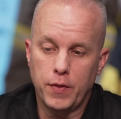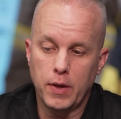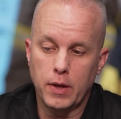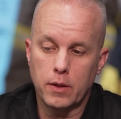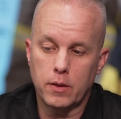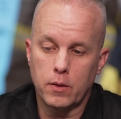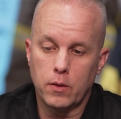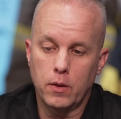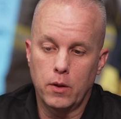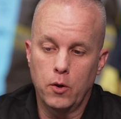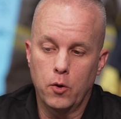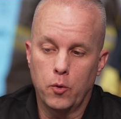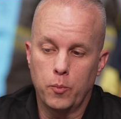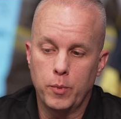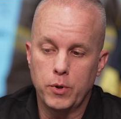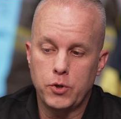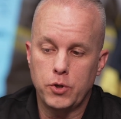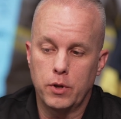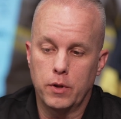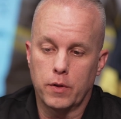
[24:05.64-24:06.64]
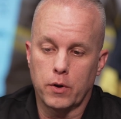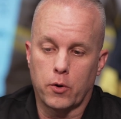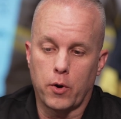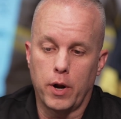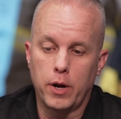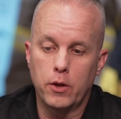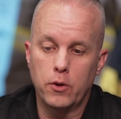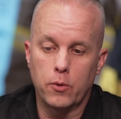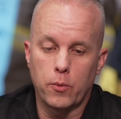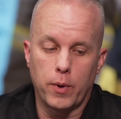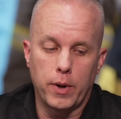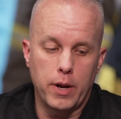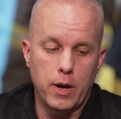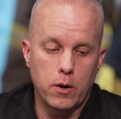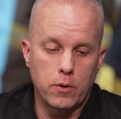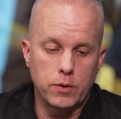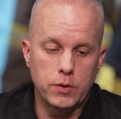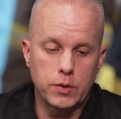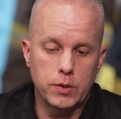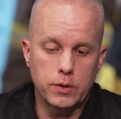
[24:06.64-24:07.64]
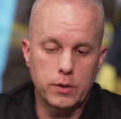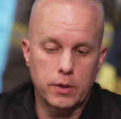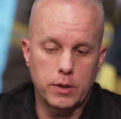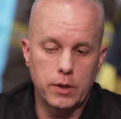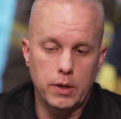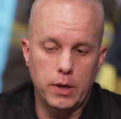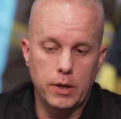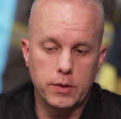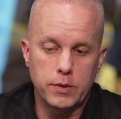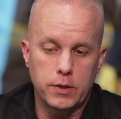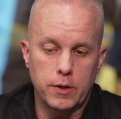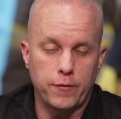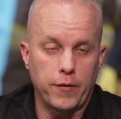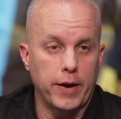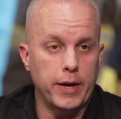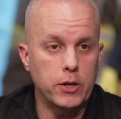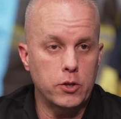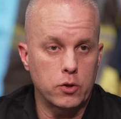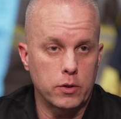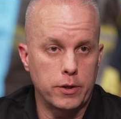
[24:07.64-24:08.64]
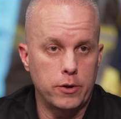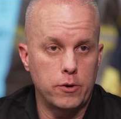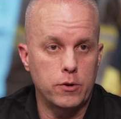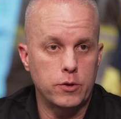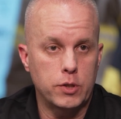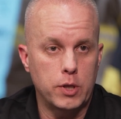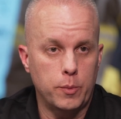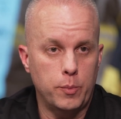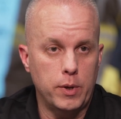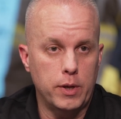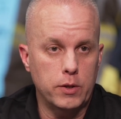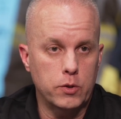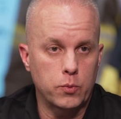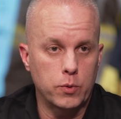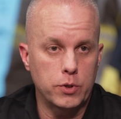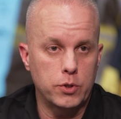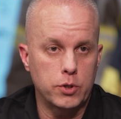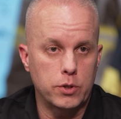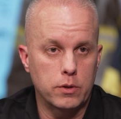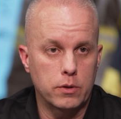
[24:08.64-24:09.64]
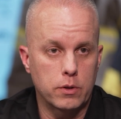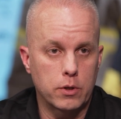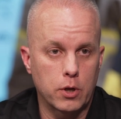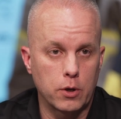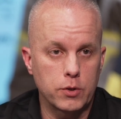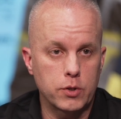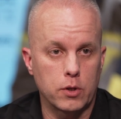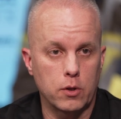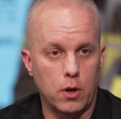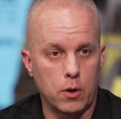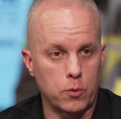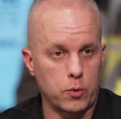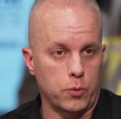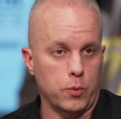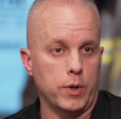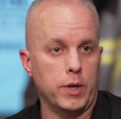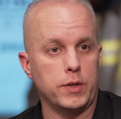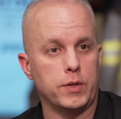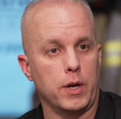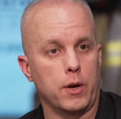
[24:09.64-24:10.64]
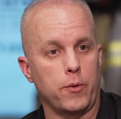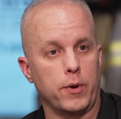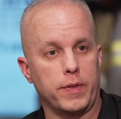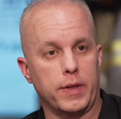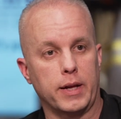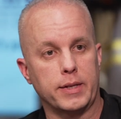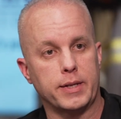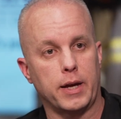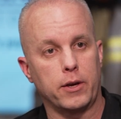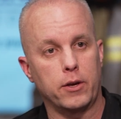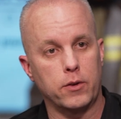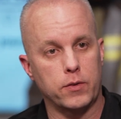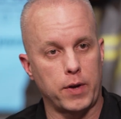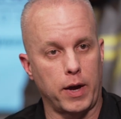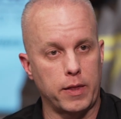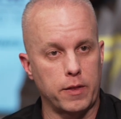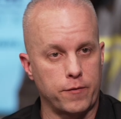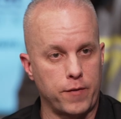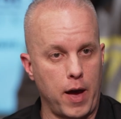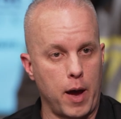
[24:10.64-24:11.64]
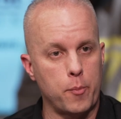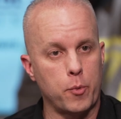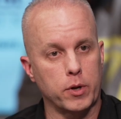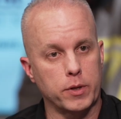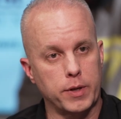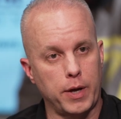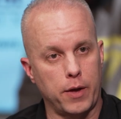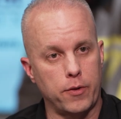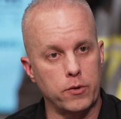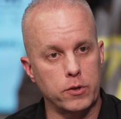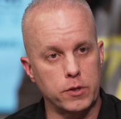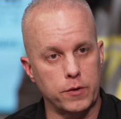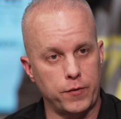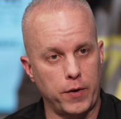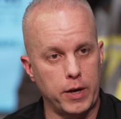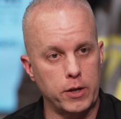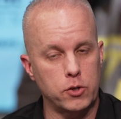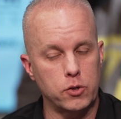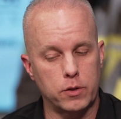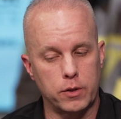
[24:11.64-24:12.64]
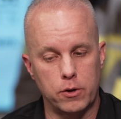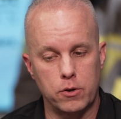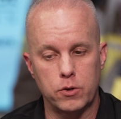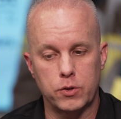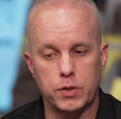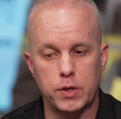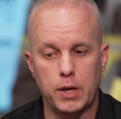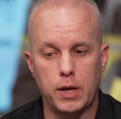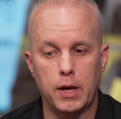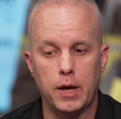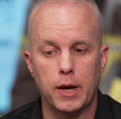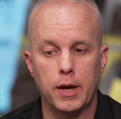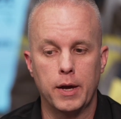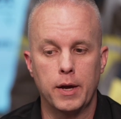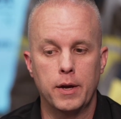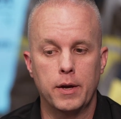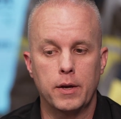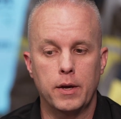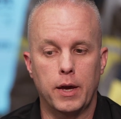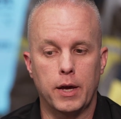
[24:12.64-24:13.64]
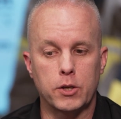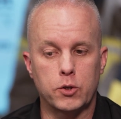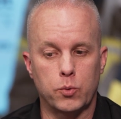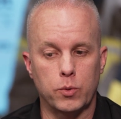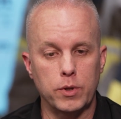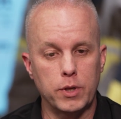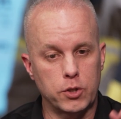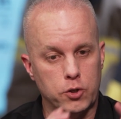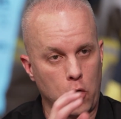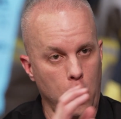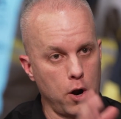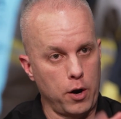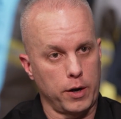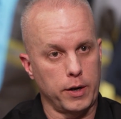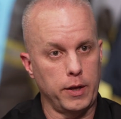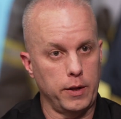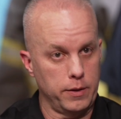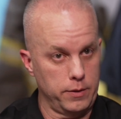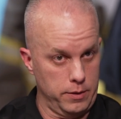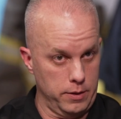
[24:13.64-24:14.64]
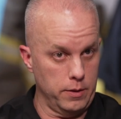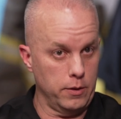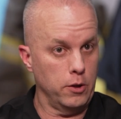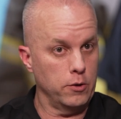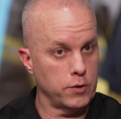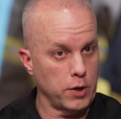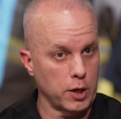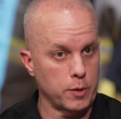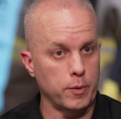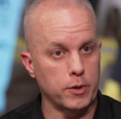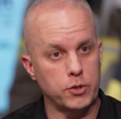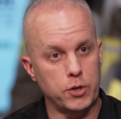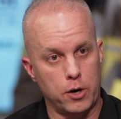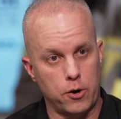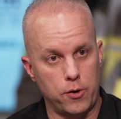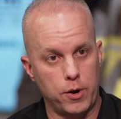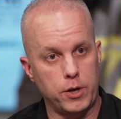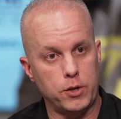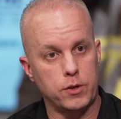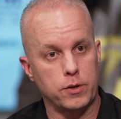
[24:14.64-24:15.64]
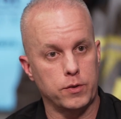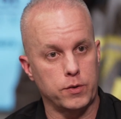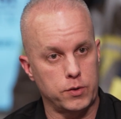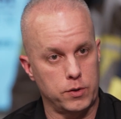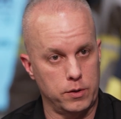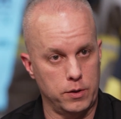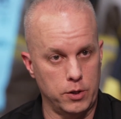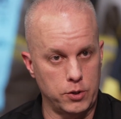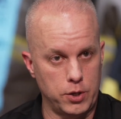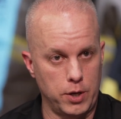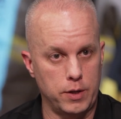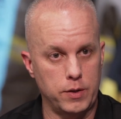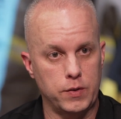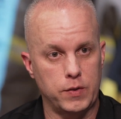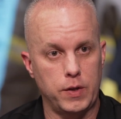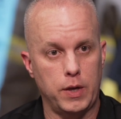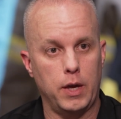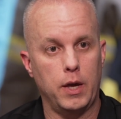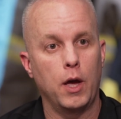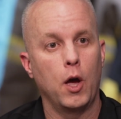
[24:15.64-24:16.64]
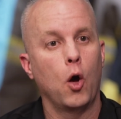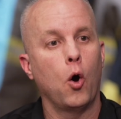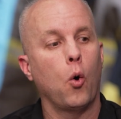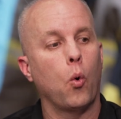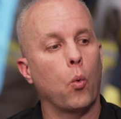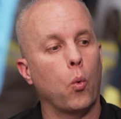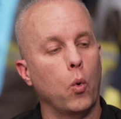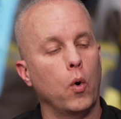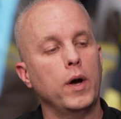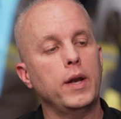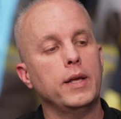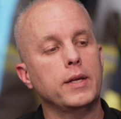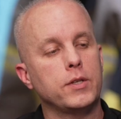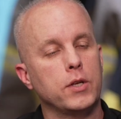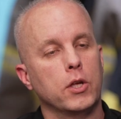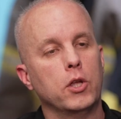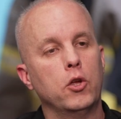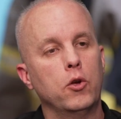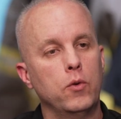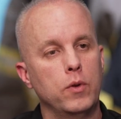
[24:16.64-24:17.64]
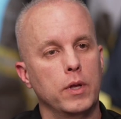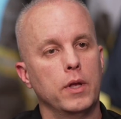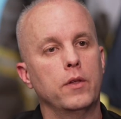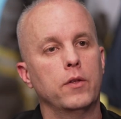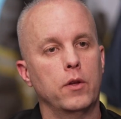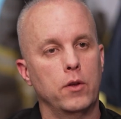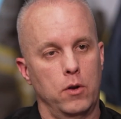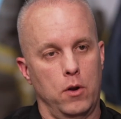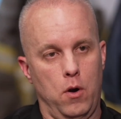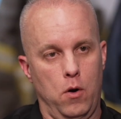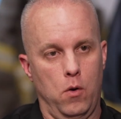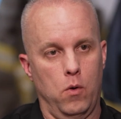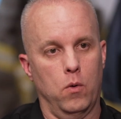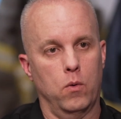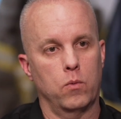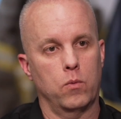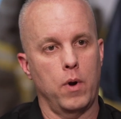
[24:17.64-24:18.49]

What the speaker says: think, mission of the credit union right now is the financial literacy piece, which goes along with what he's saying, right? That's how you tie the fabric together. It's the financial literacy. It's really targeting, you talked about generations, the Gen Z. What is it you need to know,